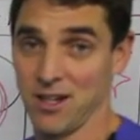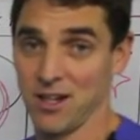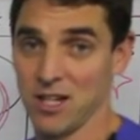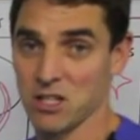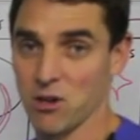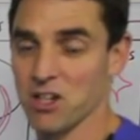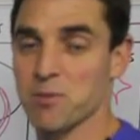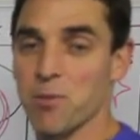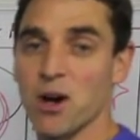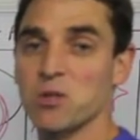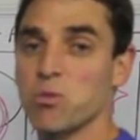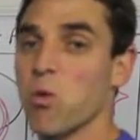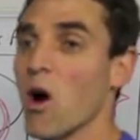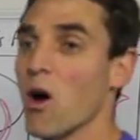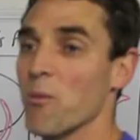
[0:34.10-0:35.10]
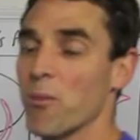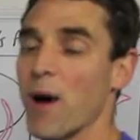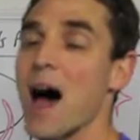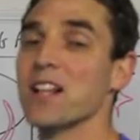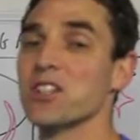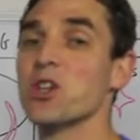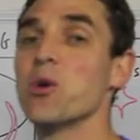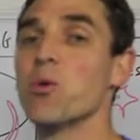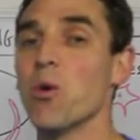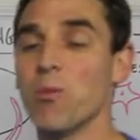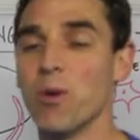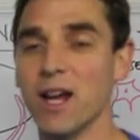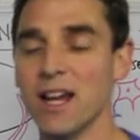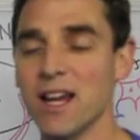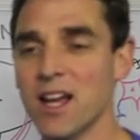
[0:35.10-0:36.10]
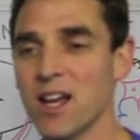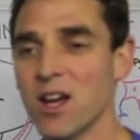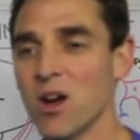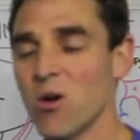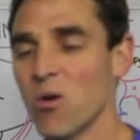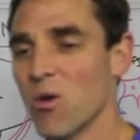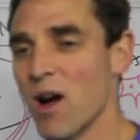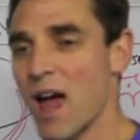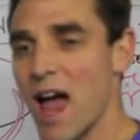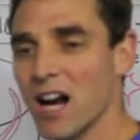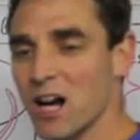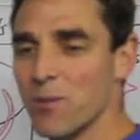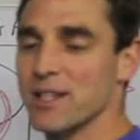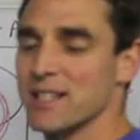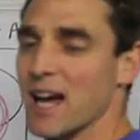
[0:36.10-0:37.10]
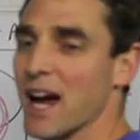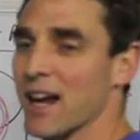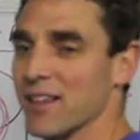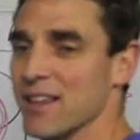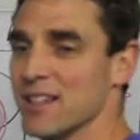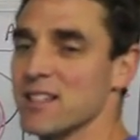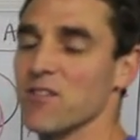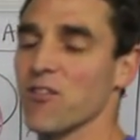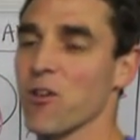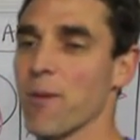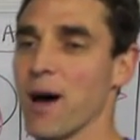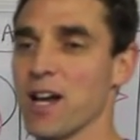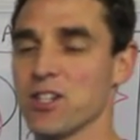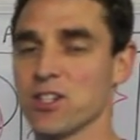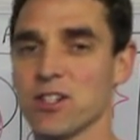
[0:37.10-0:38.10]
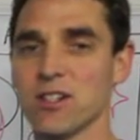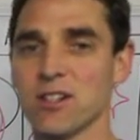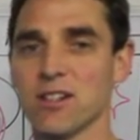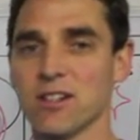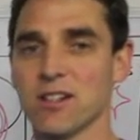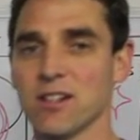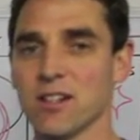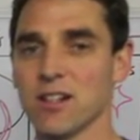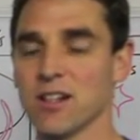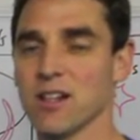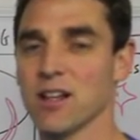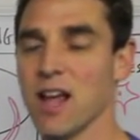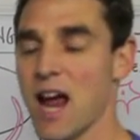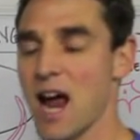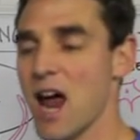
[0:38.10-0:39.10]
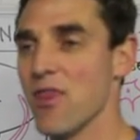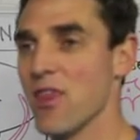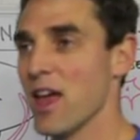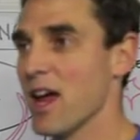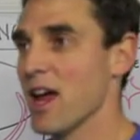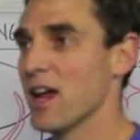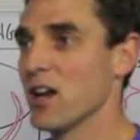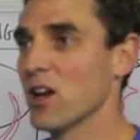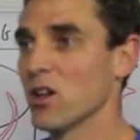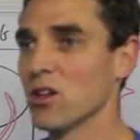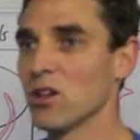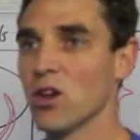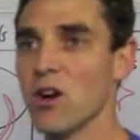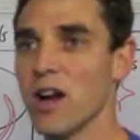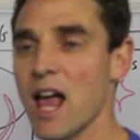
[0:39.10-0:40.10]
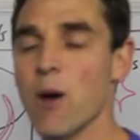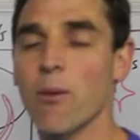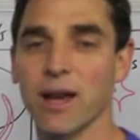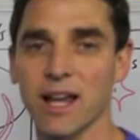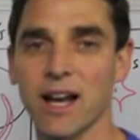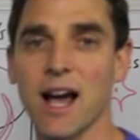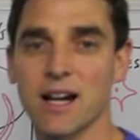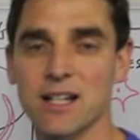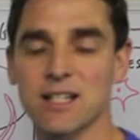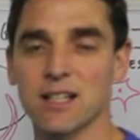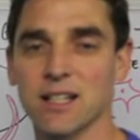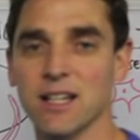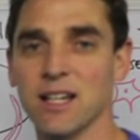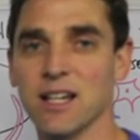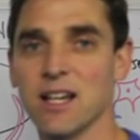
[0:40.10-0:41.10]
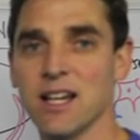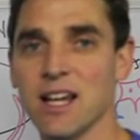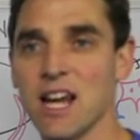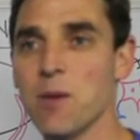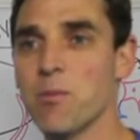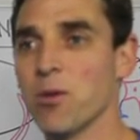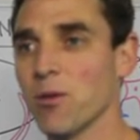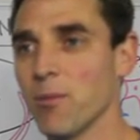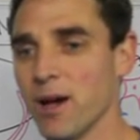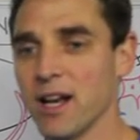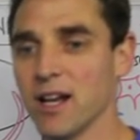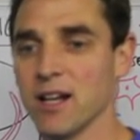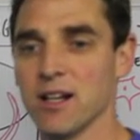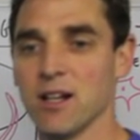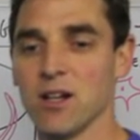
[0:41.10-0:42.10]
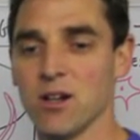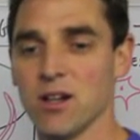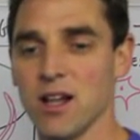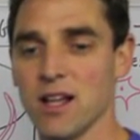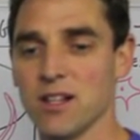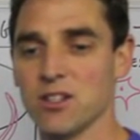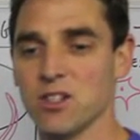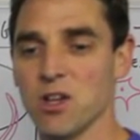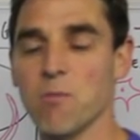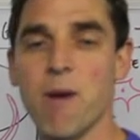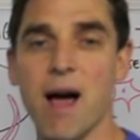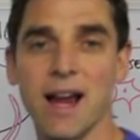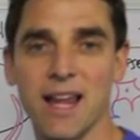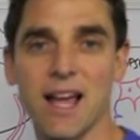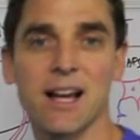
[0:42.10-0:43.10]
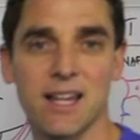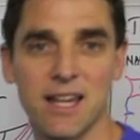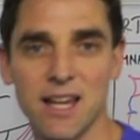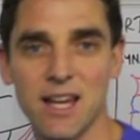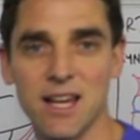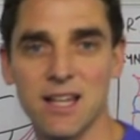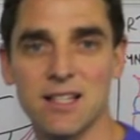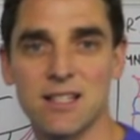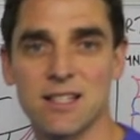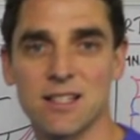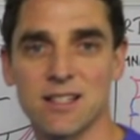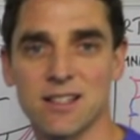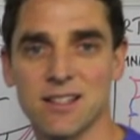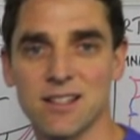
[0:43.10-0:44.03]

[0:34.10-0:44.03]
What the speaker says: So I suppose what part two will be, how can we take this information and then learn how we can actually implement it to make our kids